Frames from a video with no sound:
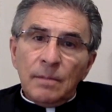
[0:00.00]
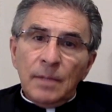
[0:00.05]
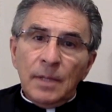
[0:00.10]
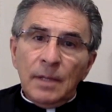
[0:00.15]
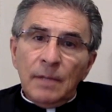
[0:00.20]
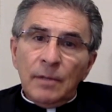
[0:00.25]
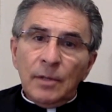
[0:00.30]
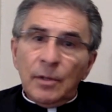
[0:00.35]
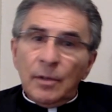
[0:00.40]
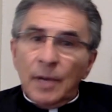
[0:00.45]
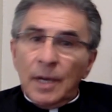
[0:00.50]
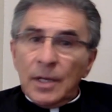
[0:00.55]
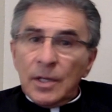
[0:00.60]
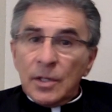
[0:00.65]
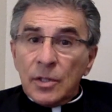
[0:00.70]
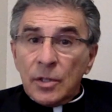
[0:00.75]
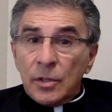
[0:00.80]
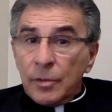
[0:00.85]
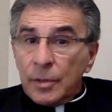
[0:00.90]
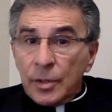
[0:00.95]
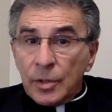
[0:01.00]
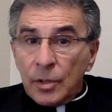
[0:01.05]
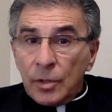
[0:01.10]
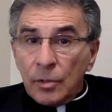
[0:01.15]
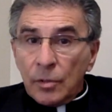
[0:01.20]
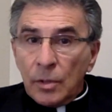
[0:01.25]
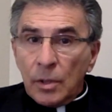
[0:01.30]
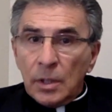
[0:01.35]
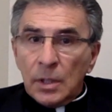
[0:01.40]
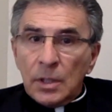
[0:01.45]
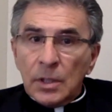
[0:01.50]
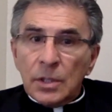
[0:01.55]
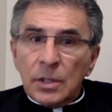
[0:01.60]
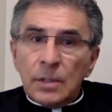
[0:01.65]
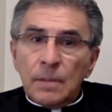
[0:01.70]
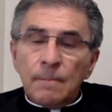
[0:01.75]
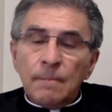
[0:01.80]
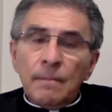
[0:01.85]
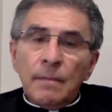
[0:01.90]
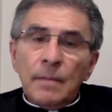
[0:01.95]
In every crisis there is a cross,